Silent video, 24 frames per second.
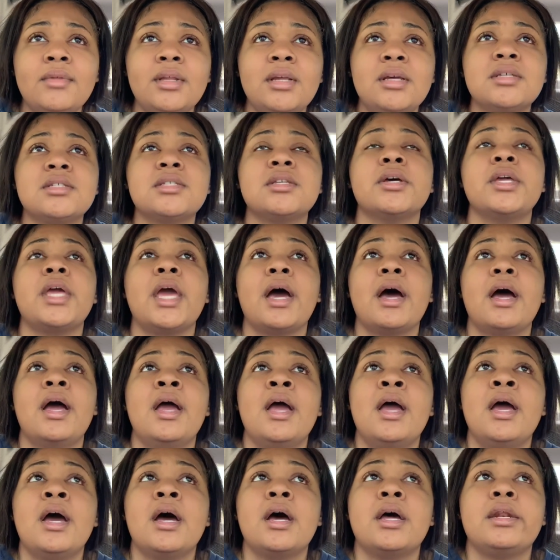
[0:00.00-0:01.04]
so yeah,
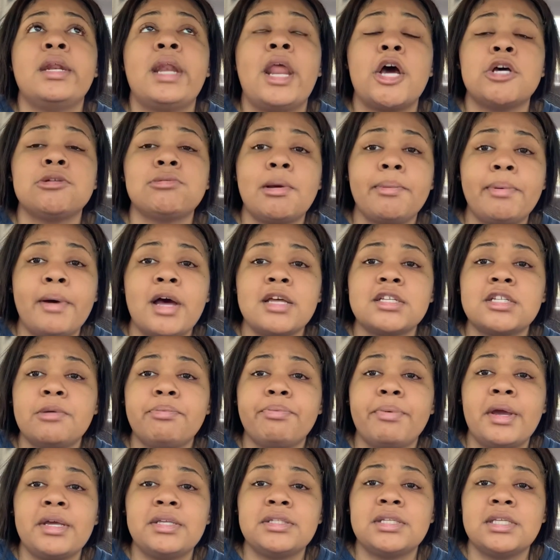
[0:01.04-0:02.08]
that was my positive
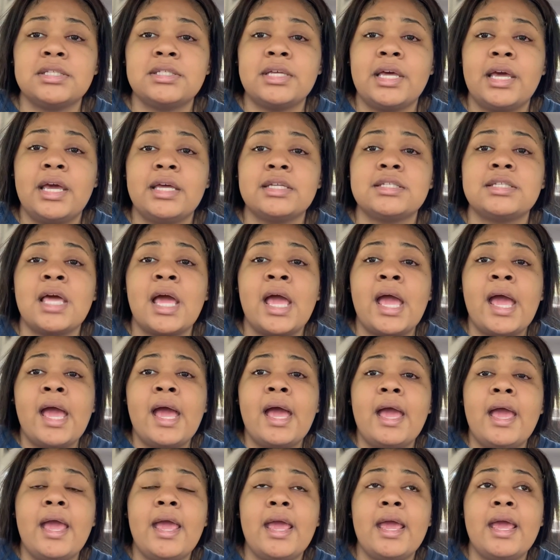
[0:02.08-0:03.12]
pregnancy test.
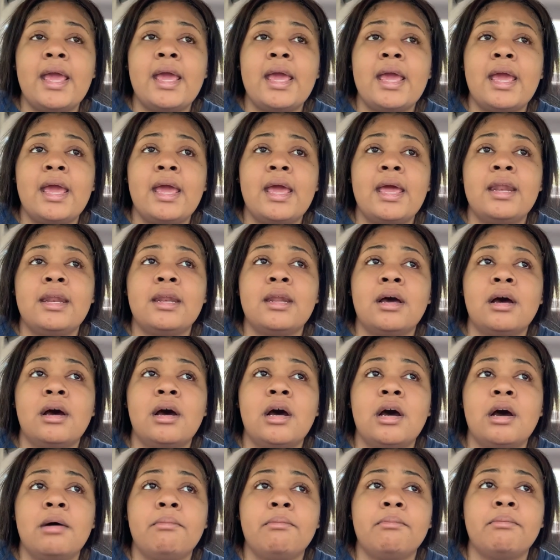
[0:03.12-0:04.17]
And
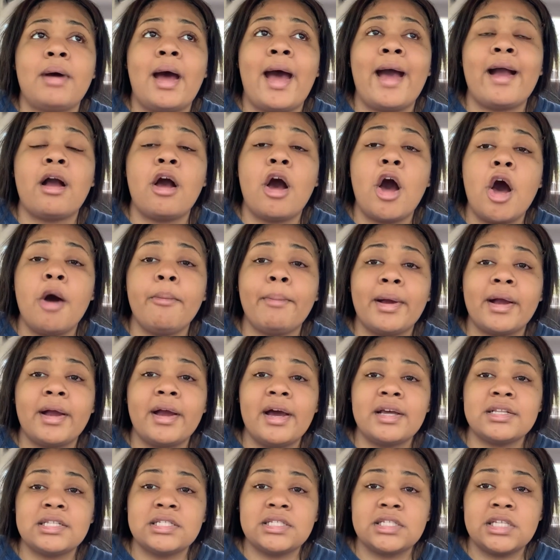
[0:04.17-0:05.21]
I called my
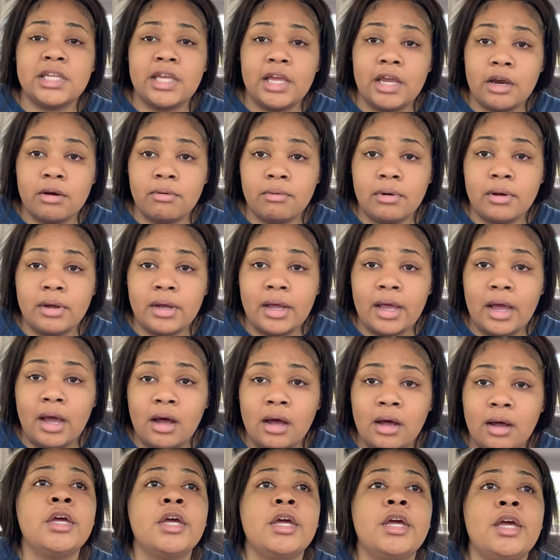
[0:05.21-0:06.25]
cousin Tiara,
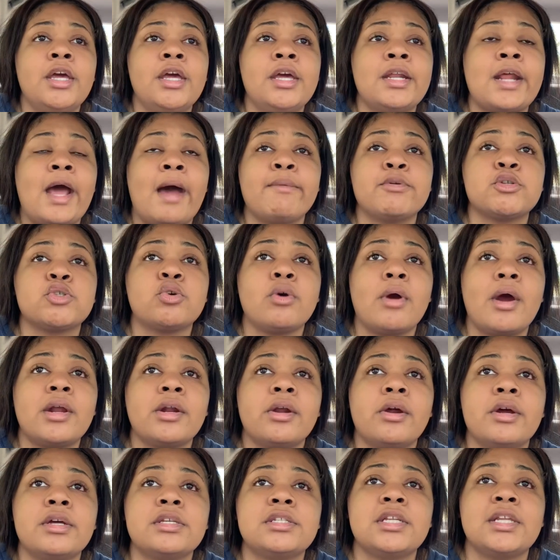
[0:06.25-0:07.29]
and I was crying
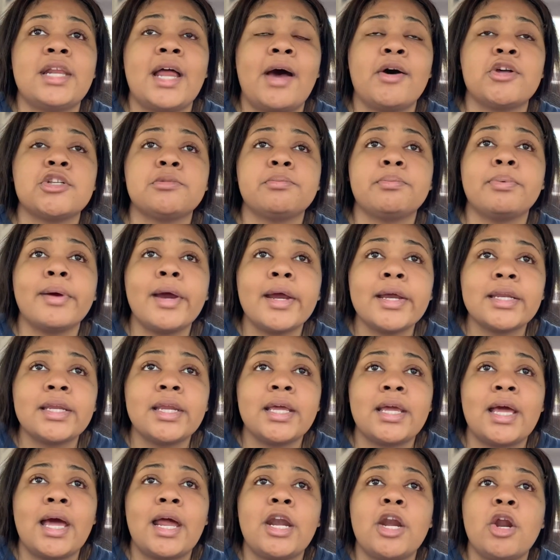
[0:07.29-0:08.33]
to her saying I was
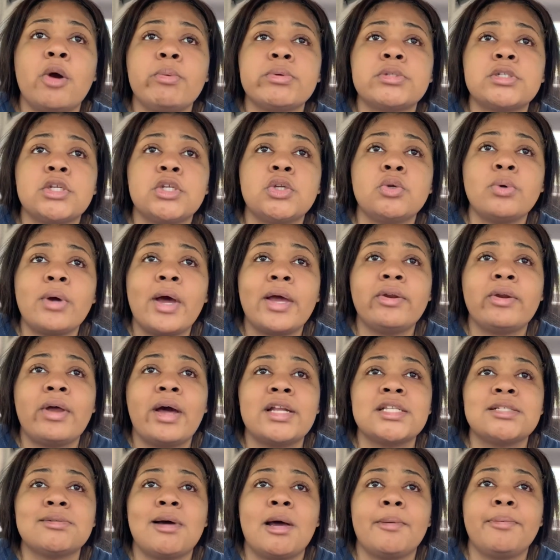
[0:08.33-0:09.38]
pregnant. I didn't know what to do. I didn't know
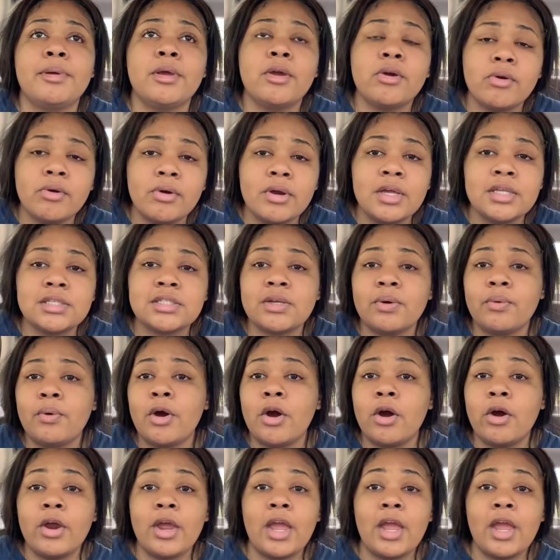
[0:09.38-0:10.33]
how to tell my parents or